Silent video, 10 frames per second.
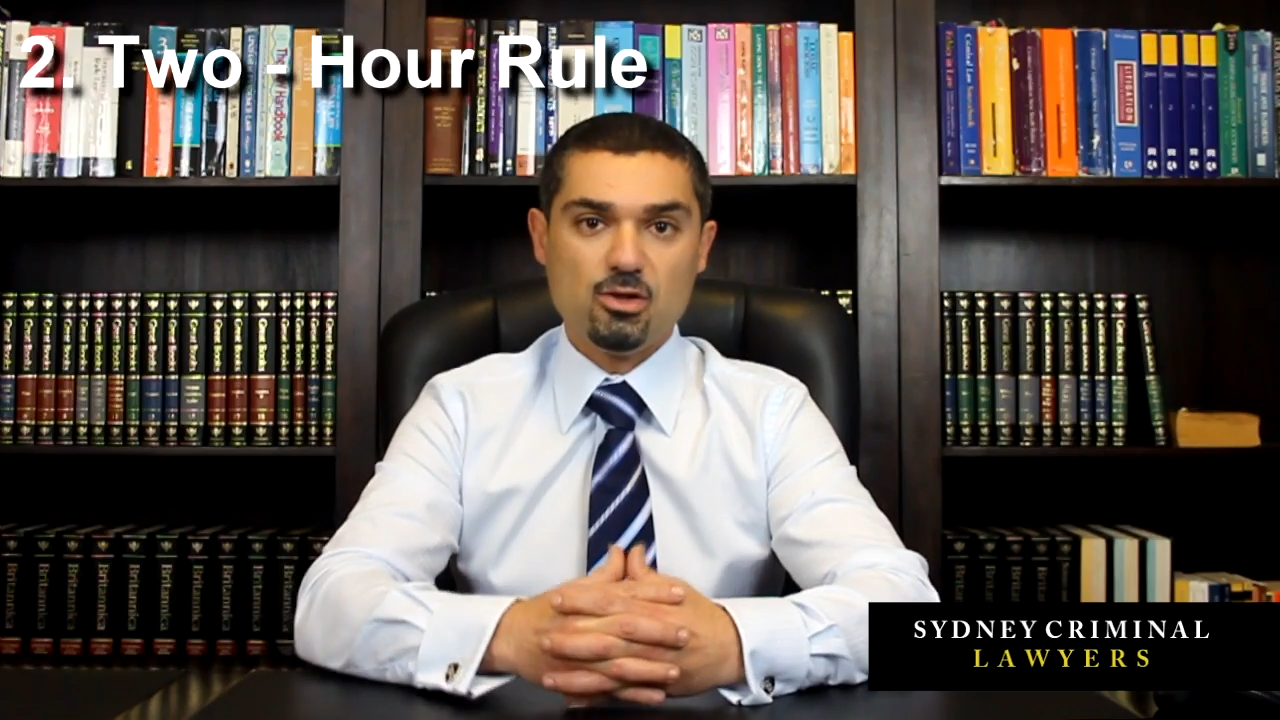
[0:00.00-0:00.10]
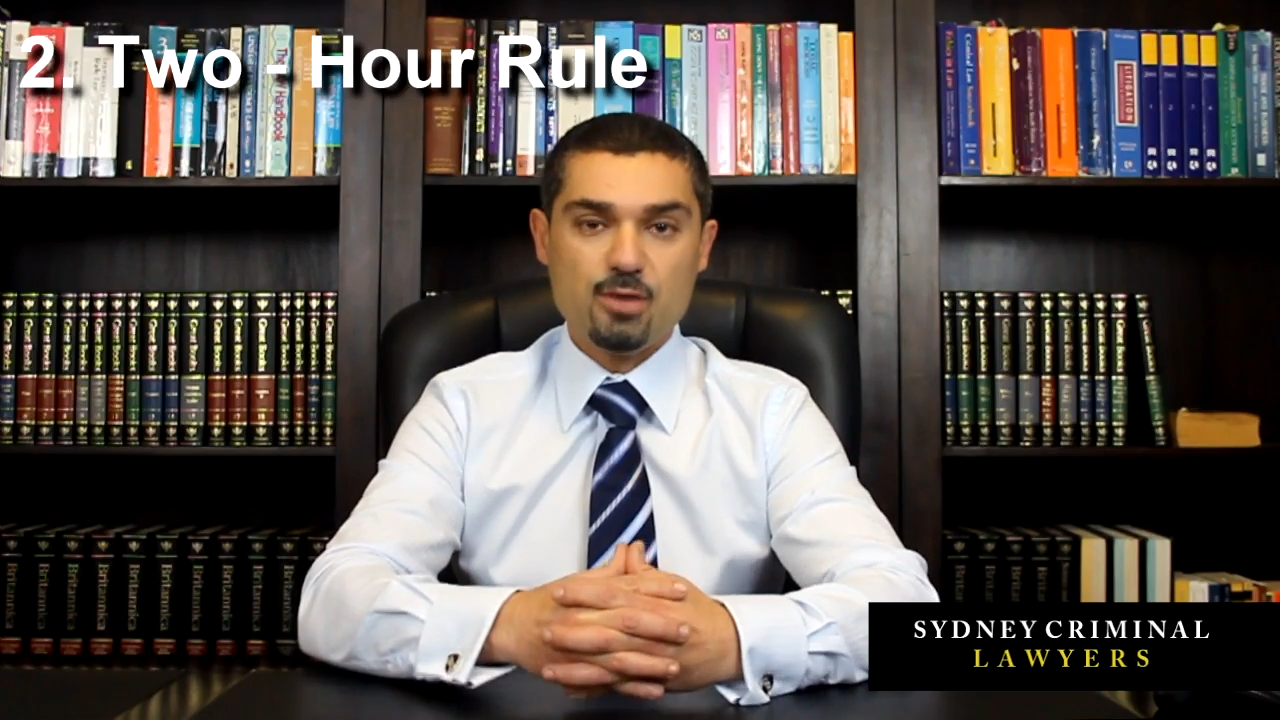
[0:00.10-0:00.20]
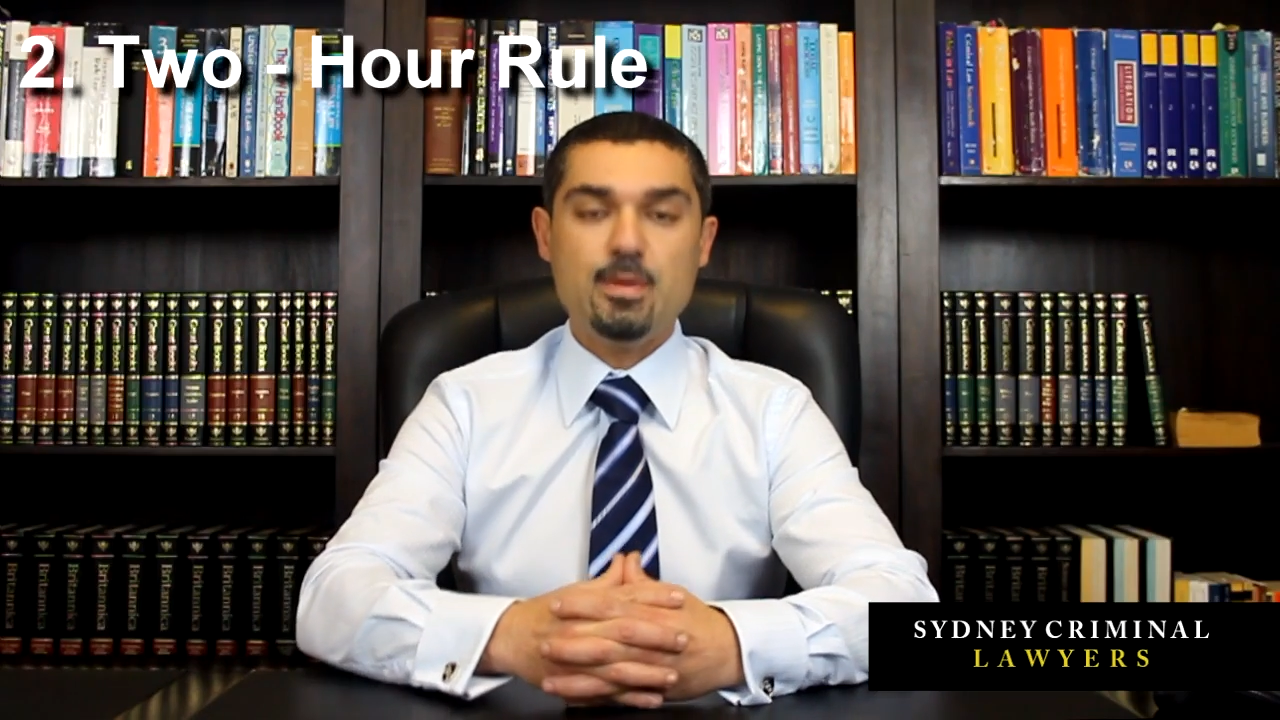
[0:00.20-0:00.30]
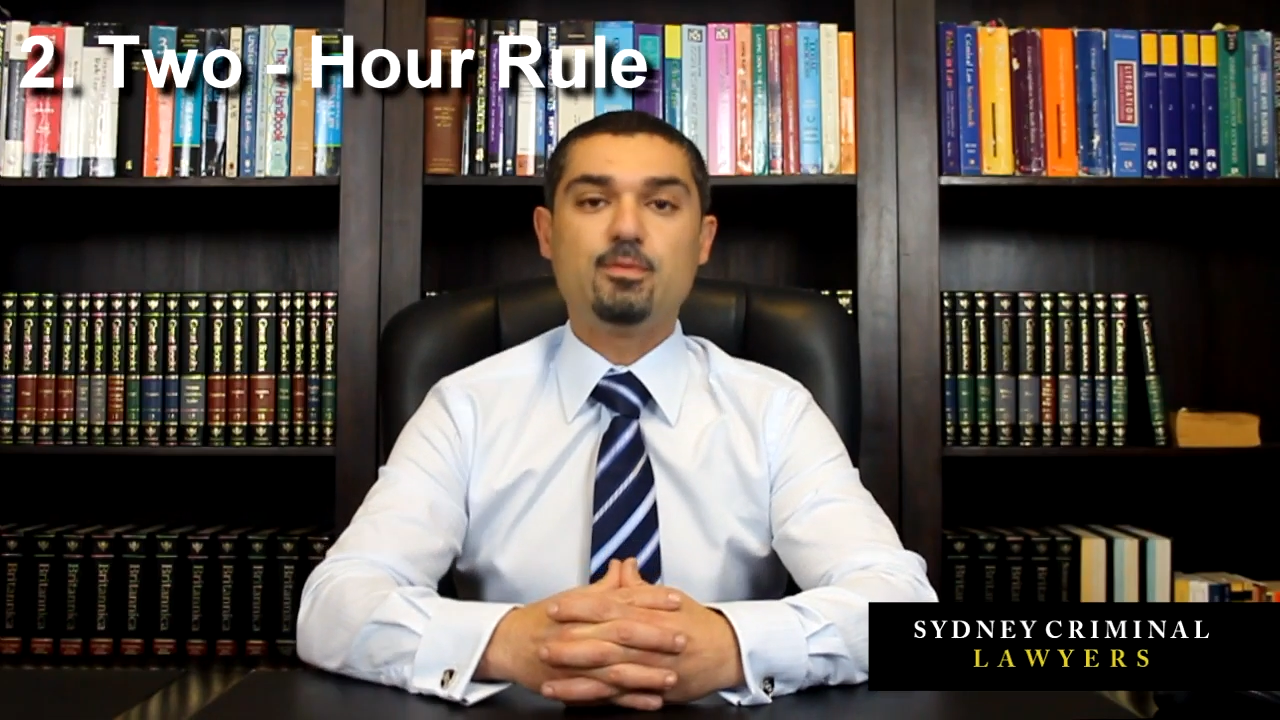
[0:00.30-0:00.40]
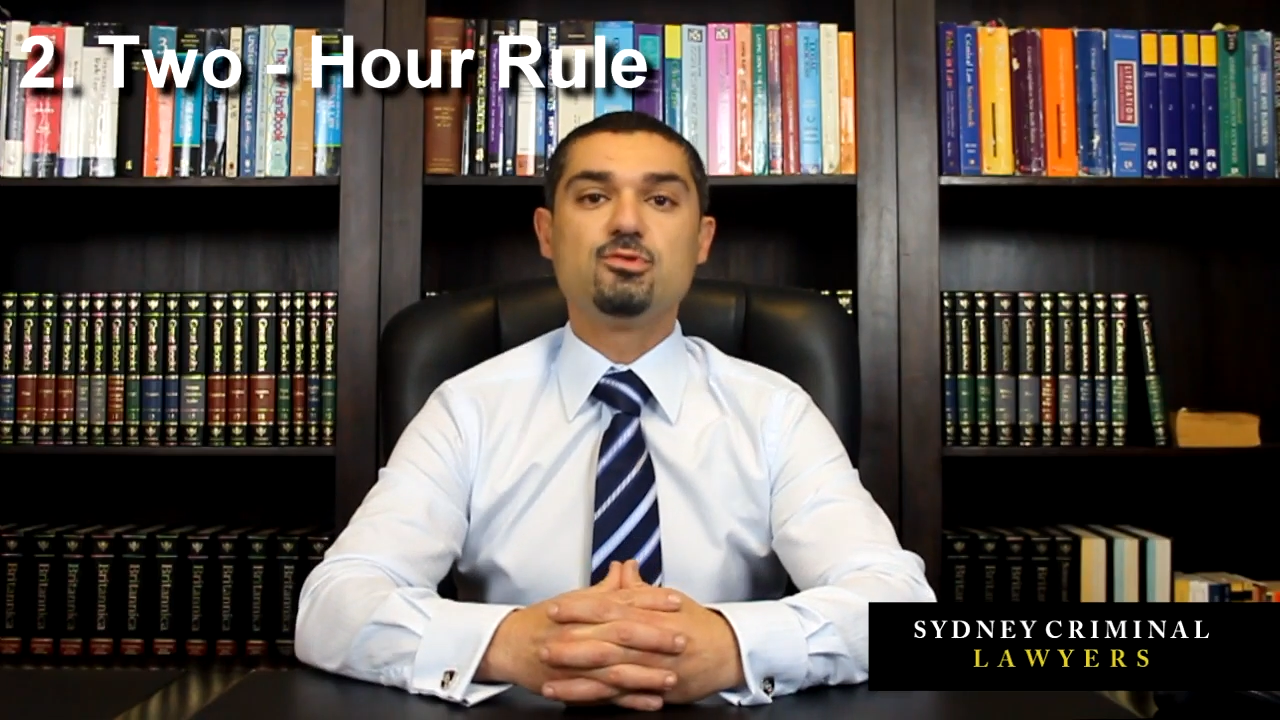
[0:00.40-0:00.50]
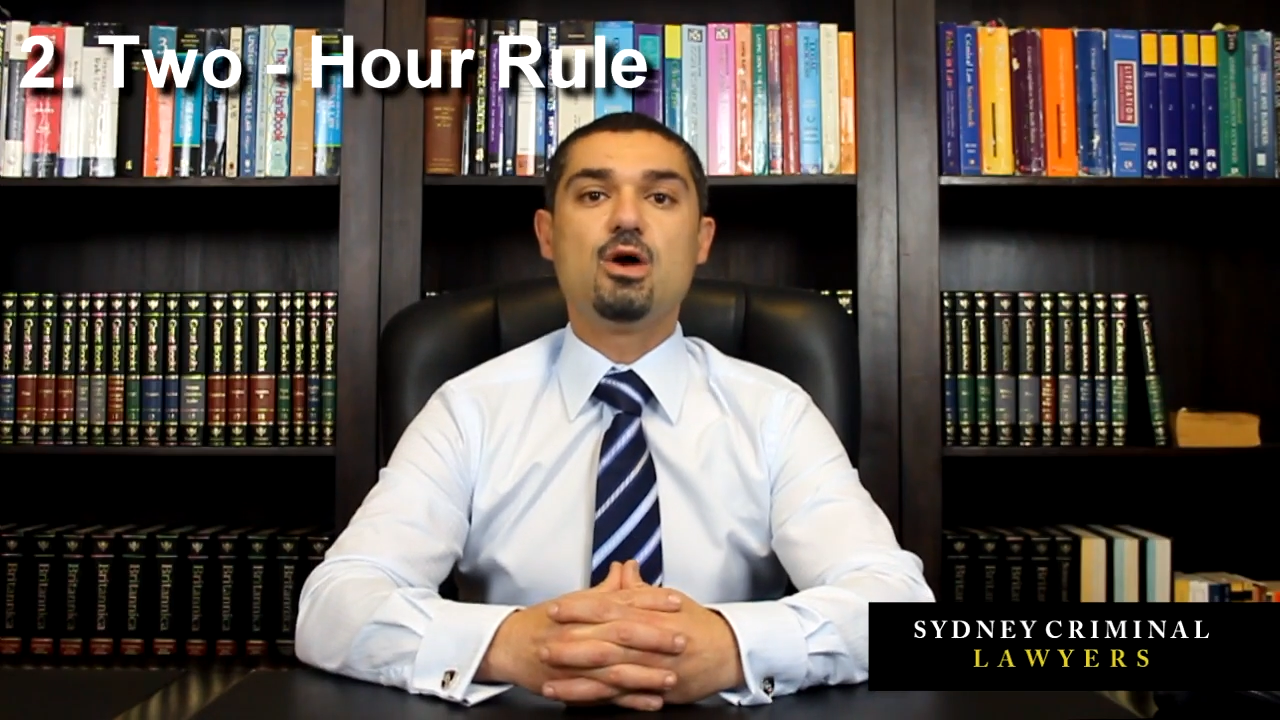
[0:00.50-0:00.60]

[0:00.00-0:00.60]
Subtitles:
a lot of people